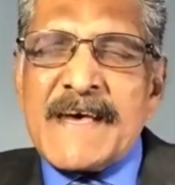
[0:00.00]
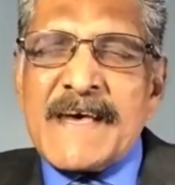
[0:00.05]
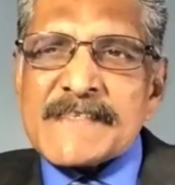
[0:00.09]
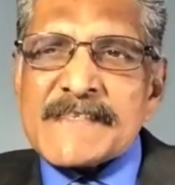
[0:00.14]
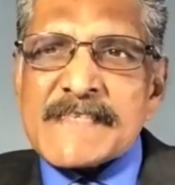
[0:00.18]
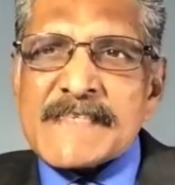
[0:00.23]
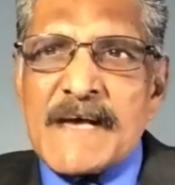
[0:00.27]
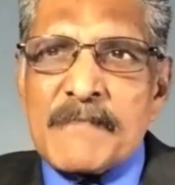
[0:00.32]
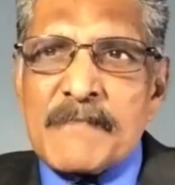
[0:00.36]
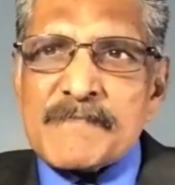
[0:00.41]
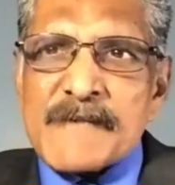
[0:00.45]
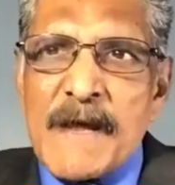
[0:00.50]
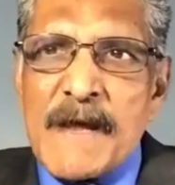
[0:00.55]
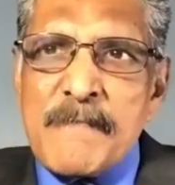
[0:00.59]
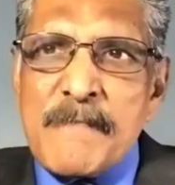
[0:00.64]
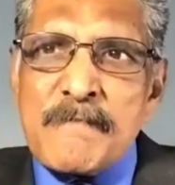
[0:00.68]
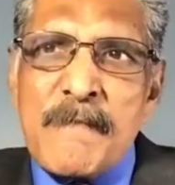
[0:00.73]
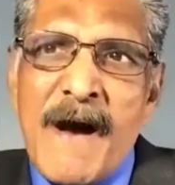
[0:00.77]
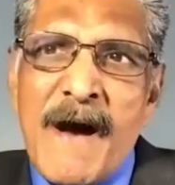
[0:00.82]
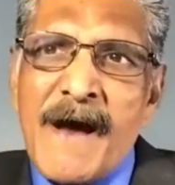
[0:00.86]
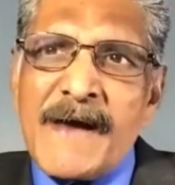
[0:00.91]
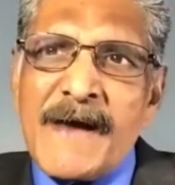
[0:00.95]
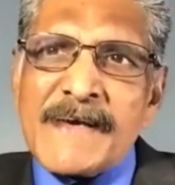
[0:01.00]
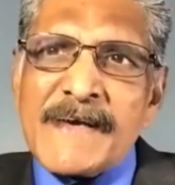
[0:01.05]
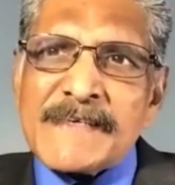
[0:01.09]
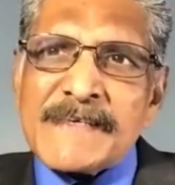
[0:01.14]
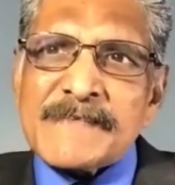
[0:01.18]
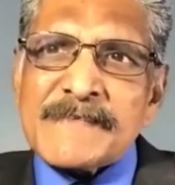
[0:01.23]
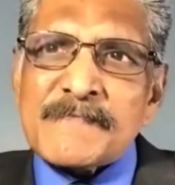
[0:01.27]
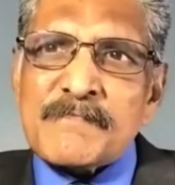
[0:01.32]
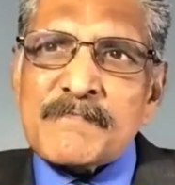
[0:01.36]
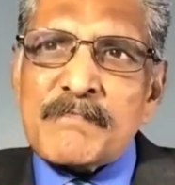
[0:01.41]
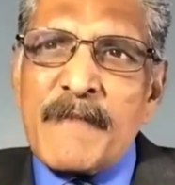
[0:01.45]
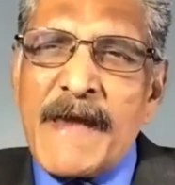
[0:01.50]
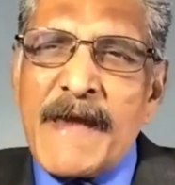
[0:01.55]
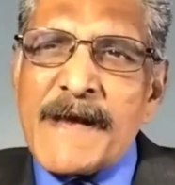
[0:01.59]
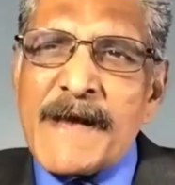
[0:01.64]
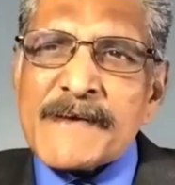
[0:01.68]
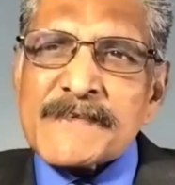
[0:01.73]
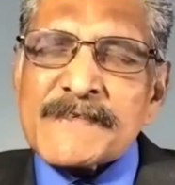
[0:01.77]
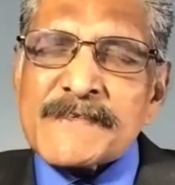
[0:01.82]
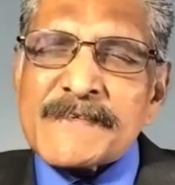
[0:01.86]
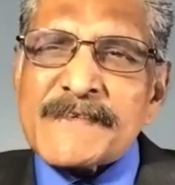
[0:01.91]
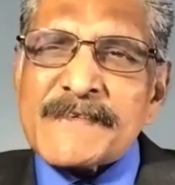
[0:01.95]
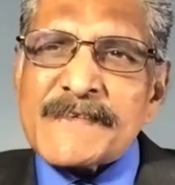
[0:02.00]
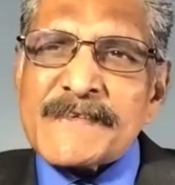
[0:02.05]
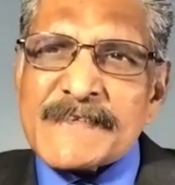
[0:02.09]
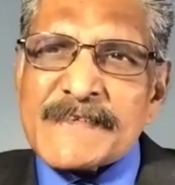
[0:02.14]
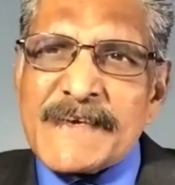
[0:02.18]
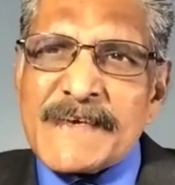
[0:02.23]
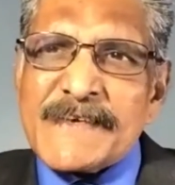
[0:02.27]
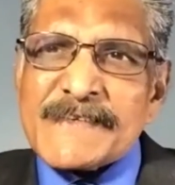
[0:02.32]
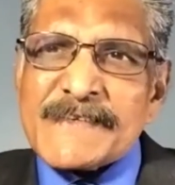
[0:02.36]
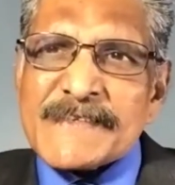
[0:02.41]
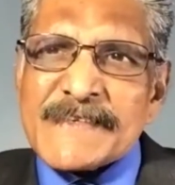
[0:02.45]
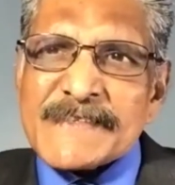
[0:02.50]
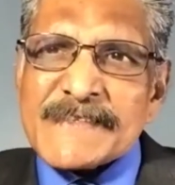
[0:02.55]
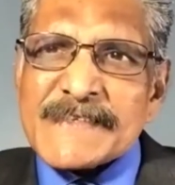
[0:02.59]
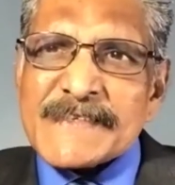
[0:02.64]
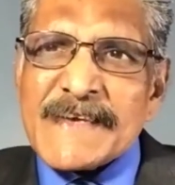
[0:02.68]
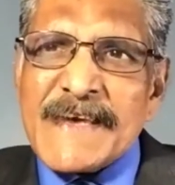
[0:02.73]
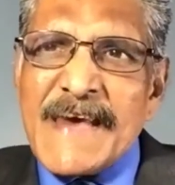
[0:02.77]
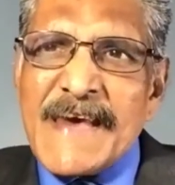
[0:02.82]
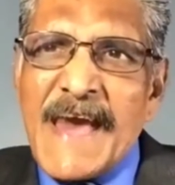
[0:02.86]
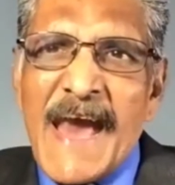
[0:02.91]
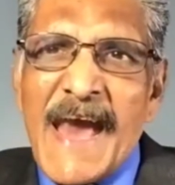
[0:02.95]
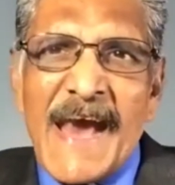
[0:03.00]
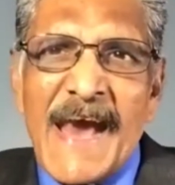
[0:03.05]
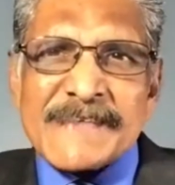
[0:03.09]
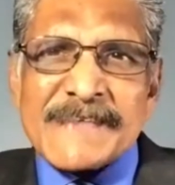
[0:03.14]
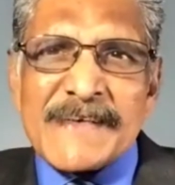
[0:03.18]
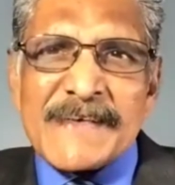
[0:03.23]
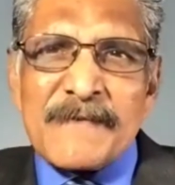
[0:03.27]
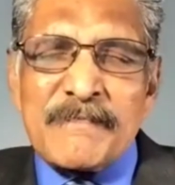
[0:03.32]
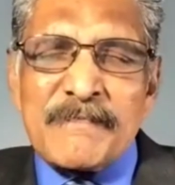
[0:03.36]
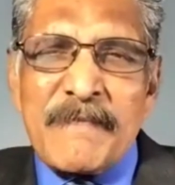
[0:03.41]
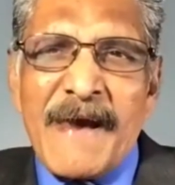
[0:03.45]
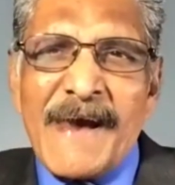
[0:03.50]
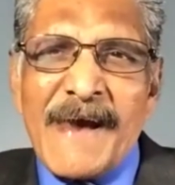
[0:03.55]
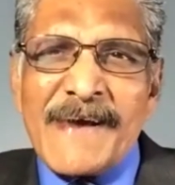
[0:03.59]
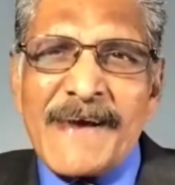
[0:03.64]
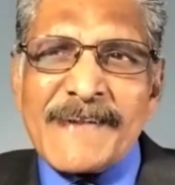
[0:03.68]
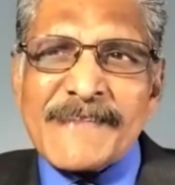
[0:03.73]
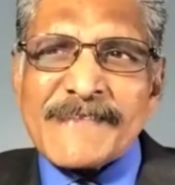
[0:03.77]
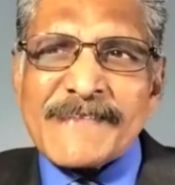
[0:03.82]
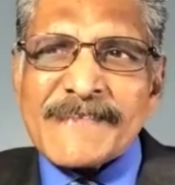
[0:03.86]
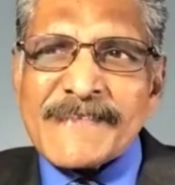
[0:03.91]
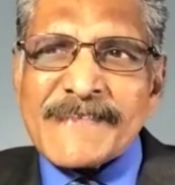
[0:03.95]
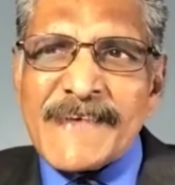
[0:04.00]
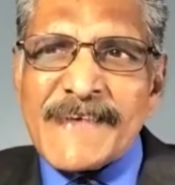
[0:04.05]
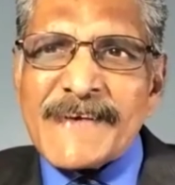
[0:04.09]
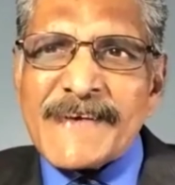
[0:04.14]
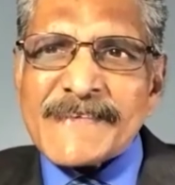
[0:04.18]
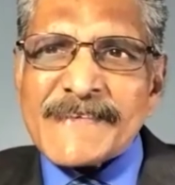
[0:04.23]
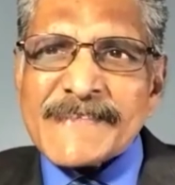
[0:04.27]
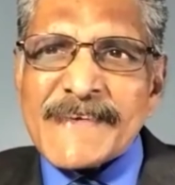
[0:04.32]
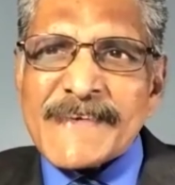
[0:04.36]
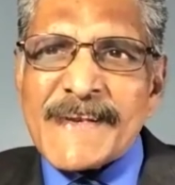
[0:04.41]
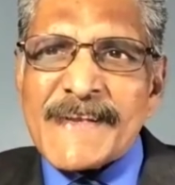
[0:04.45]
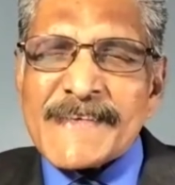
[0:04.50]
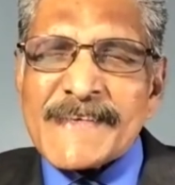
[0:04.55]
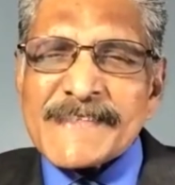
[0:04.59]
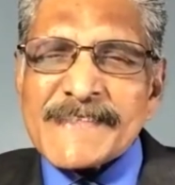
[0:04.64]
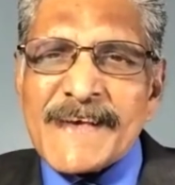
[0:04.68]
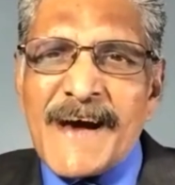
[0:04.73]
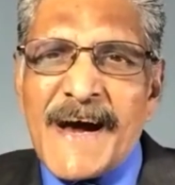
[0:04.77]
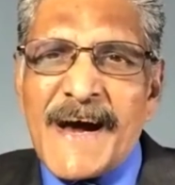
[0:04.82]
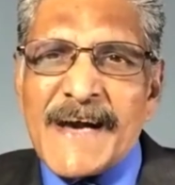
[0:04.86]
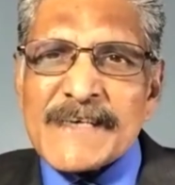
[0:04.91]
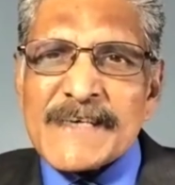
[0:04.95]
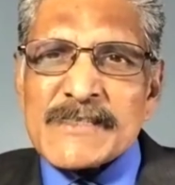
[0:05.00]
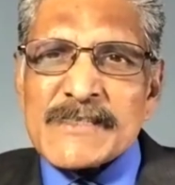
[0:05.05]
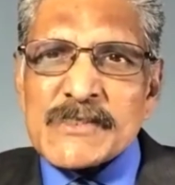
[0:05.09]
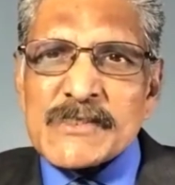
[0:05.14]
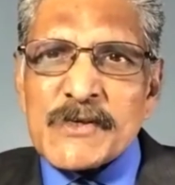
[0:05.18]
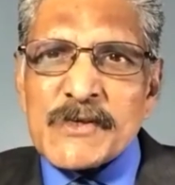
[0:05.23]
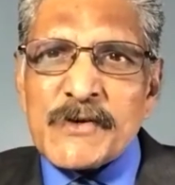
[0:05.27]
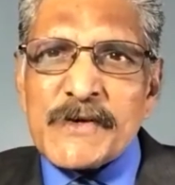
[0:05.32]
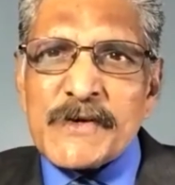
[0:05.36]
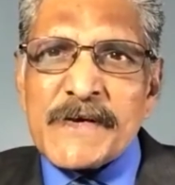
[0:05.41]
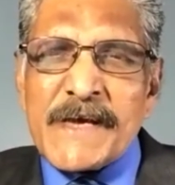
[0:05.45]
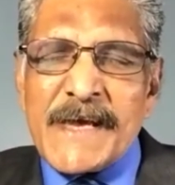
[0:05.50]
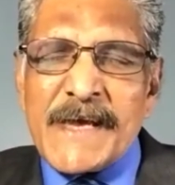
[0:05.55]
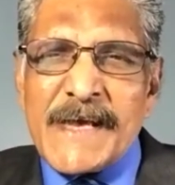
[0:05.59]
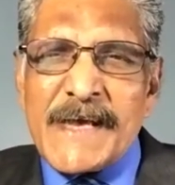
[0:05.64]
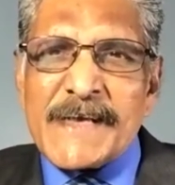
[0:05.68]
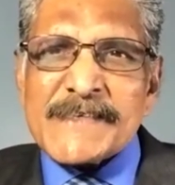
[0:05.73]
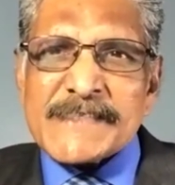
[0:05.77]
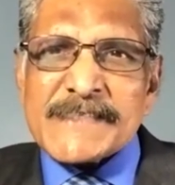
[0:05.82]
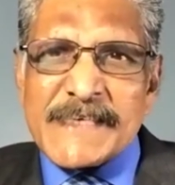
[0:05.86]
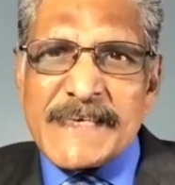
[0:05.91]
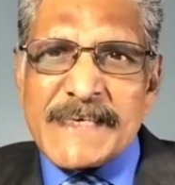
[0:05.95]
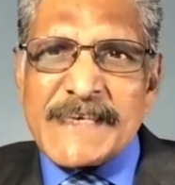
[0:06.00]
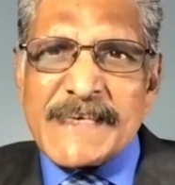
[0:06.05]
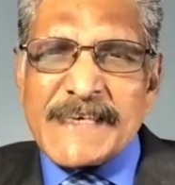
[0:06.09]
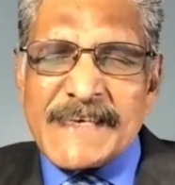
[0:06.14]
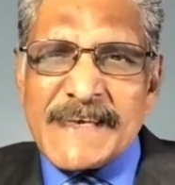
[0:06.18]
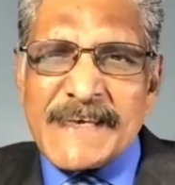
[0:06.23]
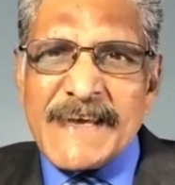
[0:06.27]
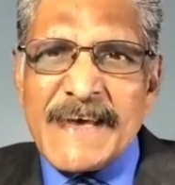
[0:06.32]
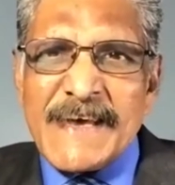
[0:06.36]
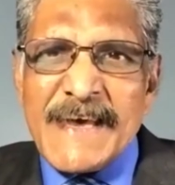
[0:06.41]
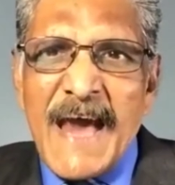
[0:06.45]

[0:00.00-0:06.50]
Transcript: Sometimes mind makes diseases. As a man thinks in his heart, so is he.